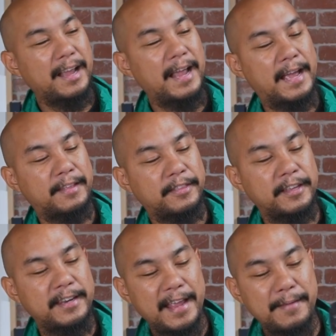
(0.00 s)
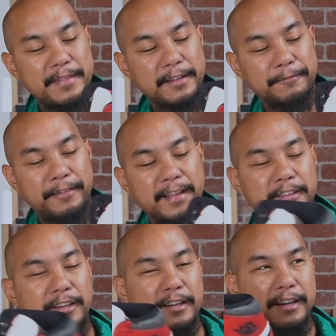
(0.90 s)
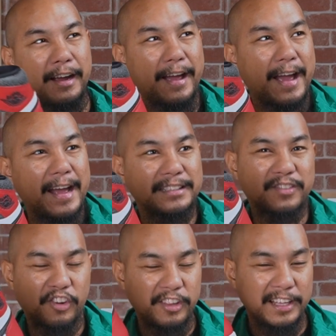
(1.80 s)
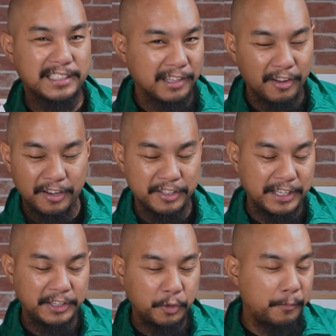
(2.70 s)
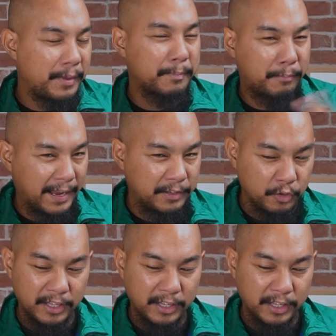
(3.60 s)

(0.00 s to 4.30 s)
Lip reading: and the name that Fender has for this look, because they do make brand new